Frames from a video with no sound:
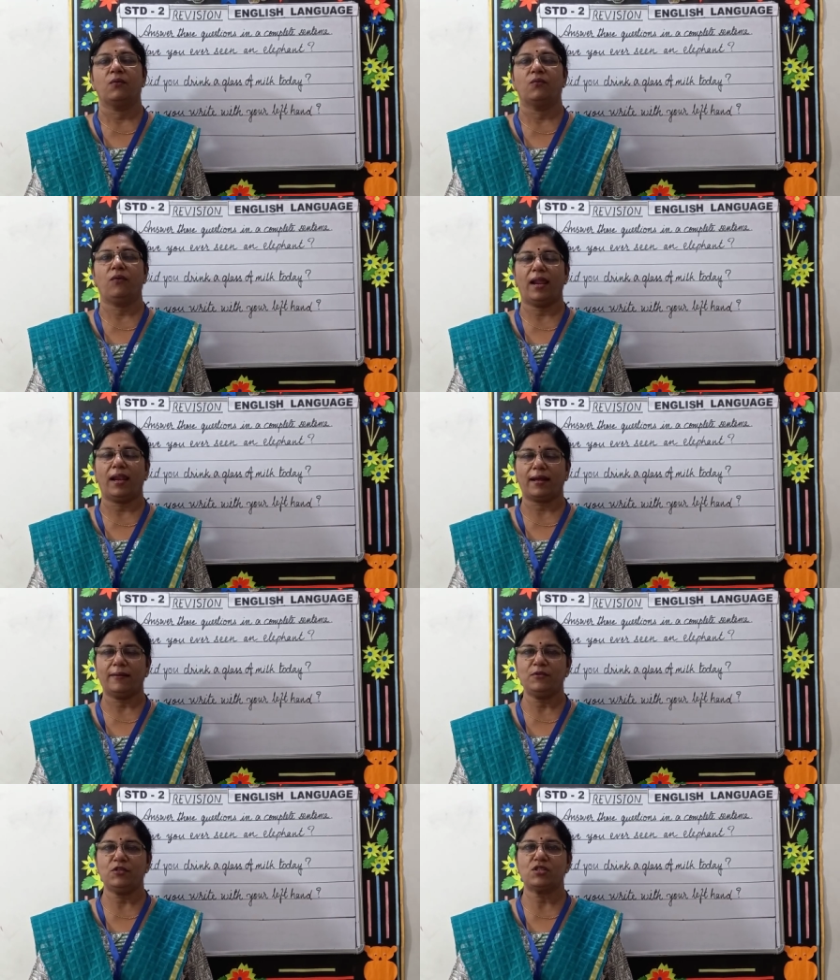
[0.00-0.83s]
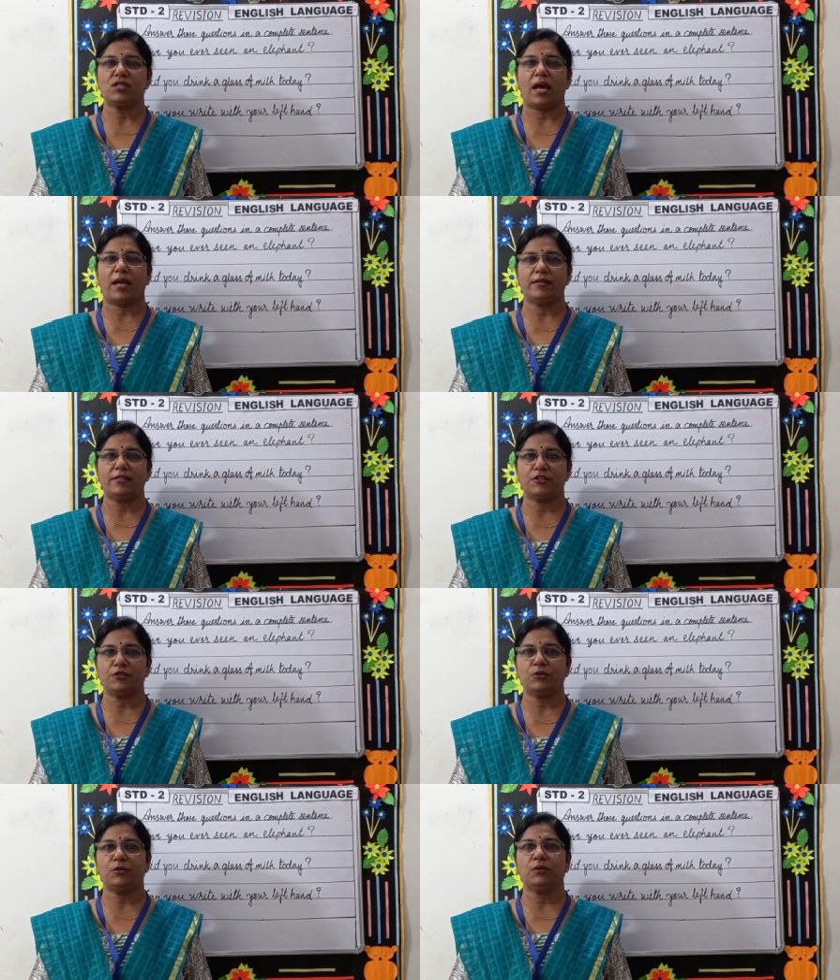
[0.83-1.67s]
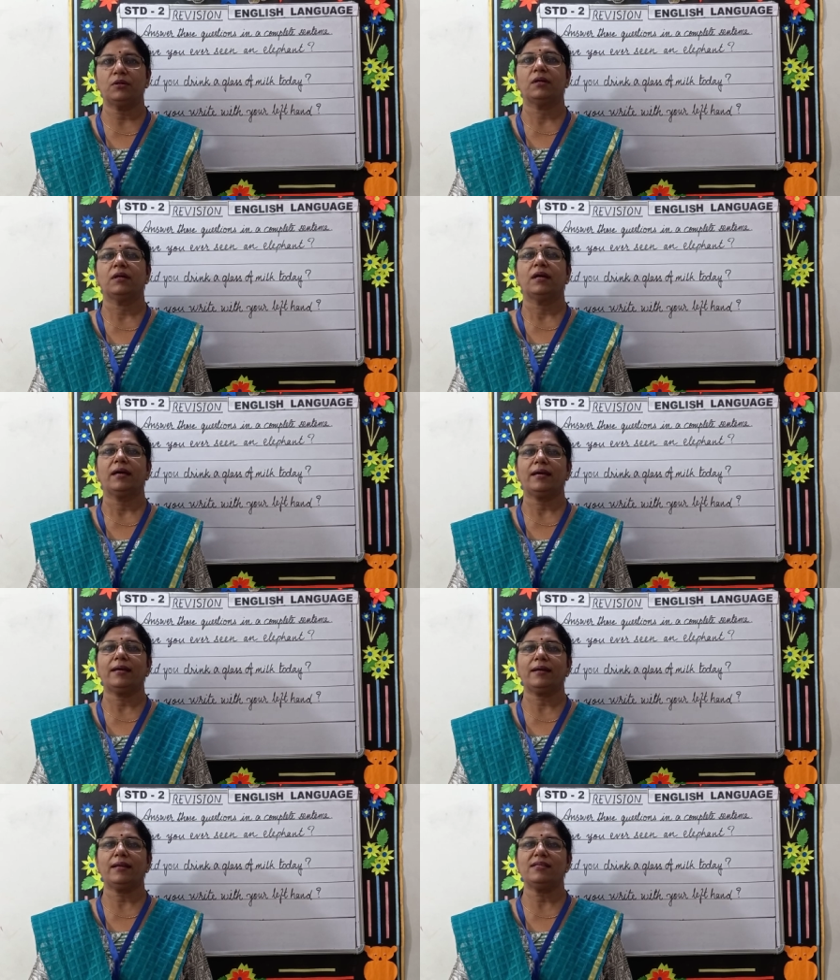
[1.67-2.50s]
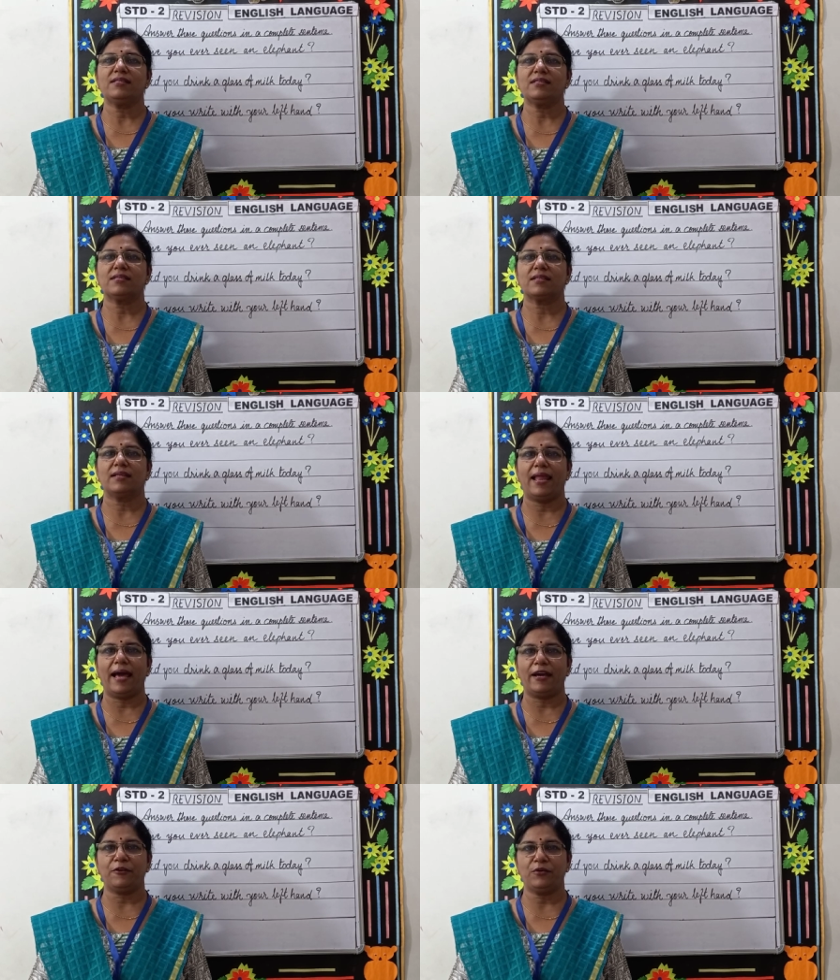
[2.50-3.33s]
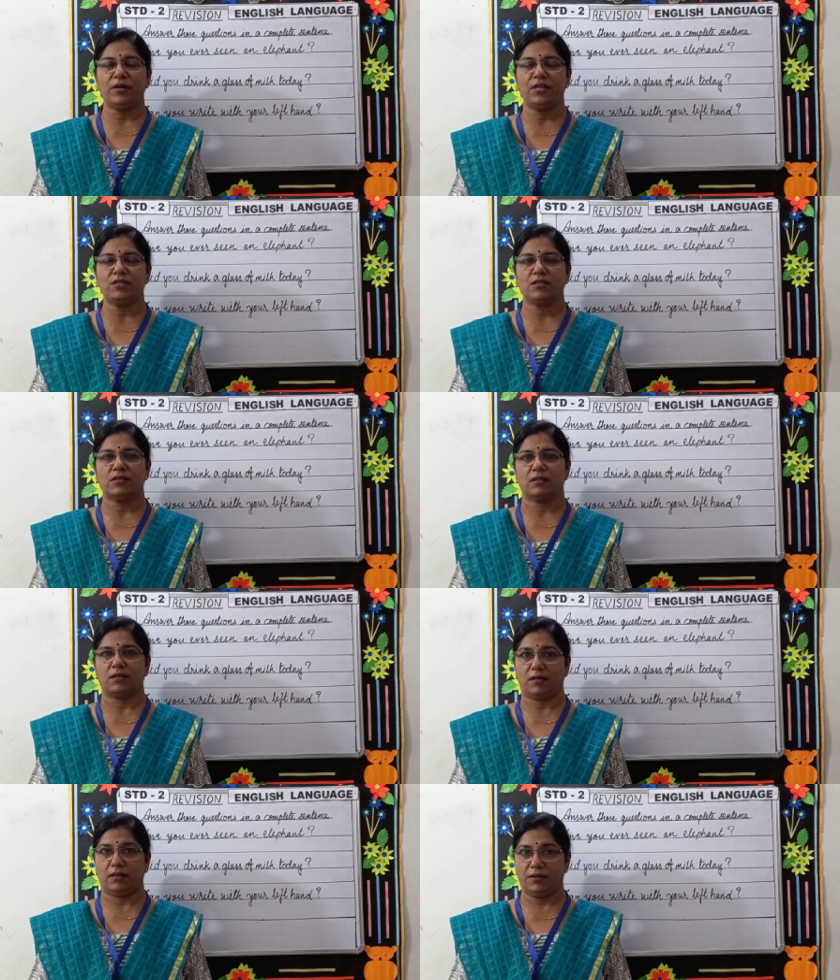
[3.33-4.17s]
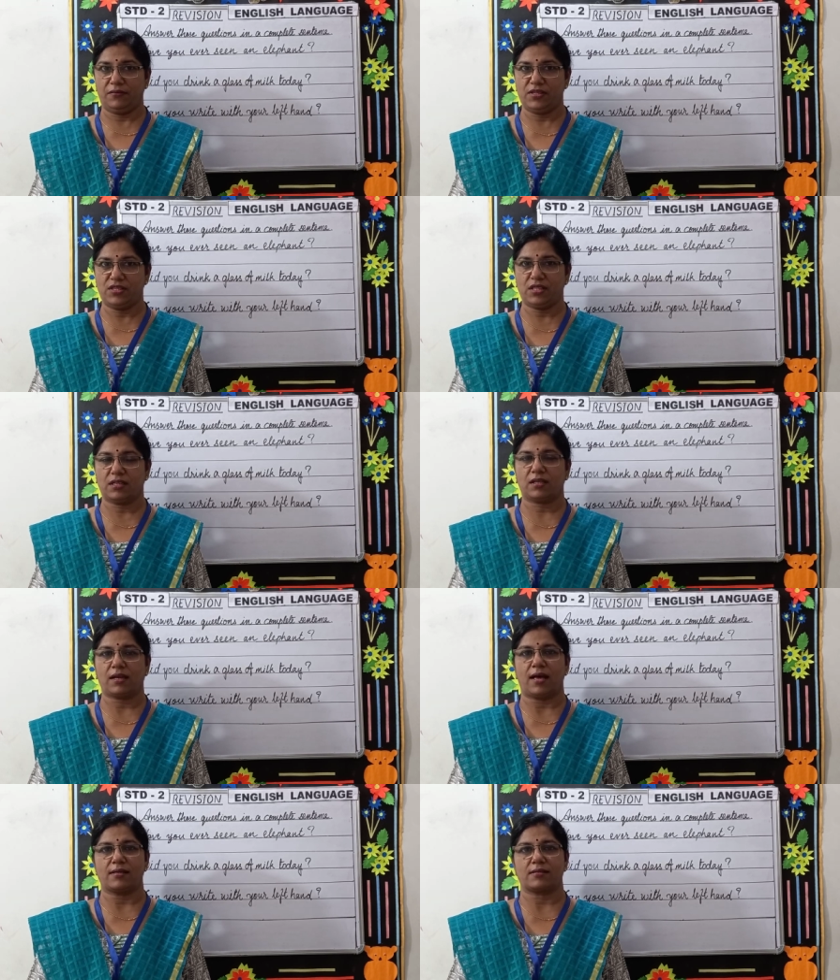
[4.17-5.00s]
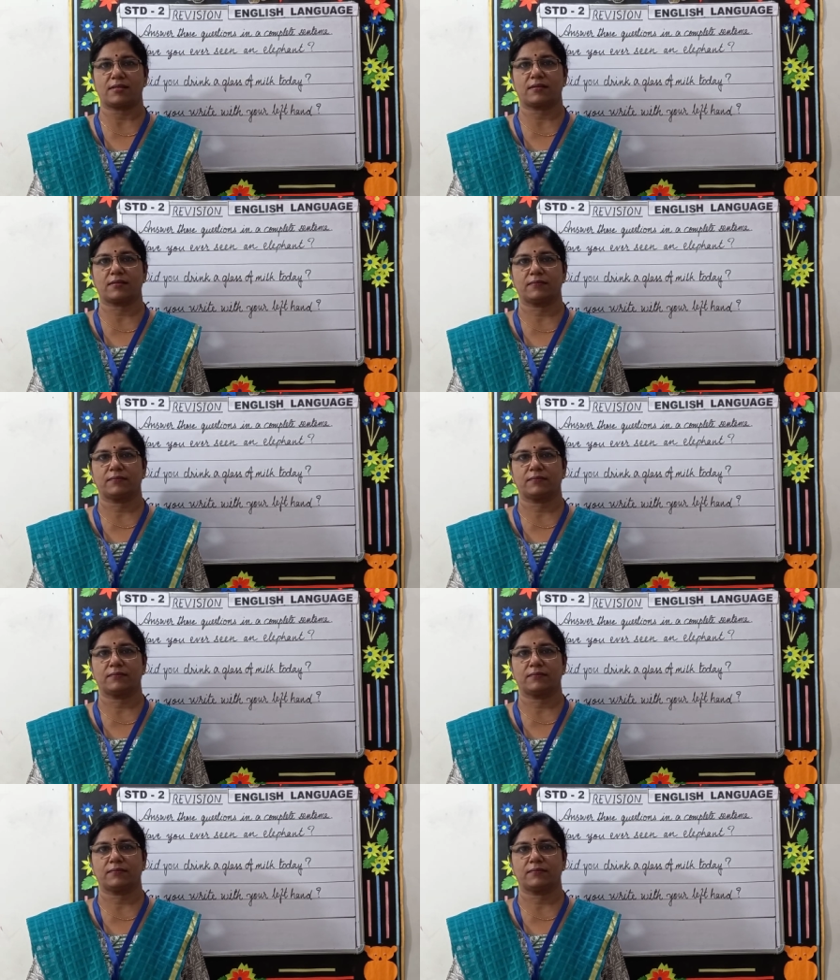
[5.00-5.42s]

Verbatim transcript: Welcome to Standard 2 English Language Revision class.